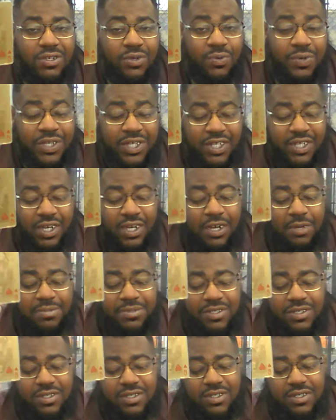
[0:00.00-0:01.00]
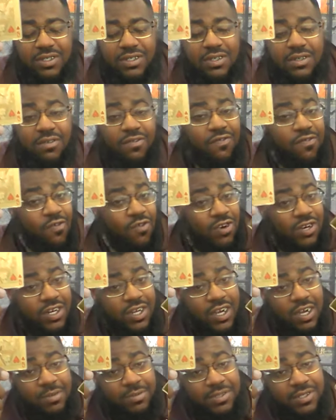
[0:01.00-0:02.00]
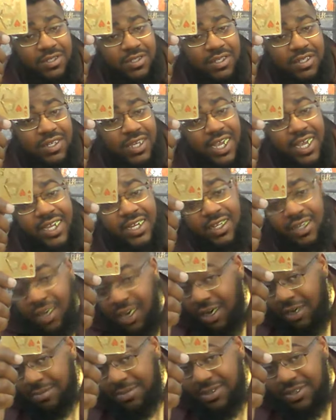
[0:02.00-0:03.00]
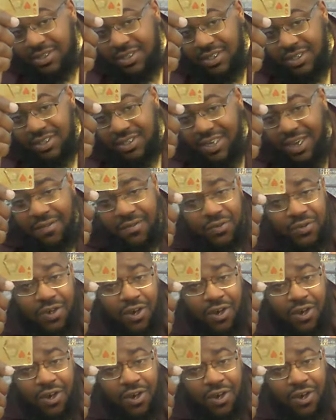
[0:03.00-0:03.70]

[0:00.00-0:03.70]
Queen of Cups, Four of Cups, Eight of Cups, Devil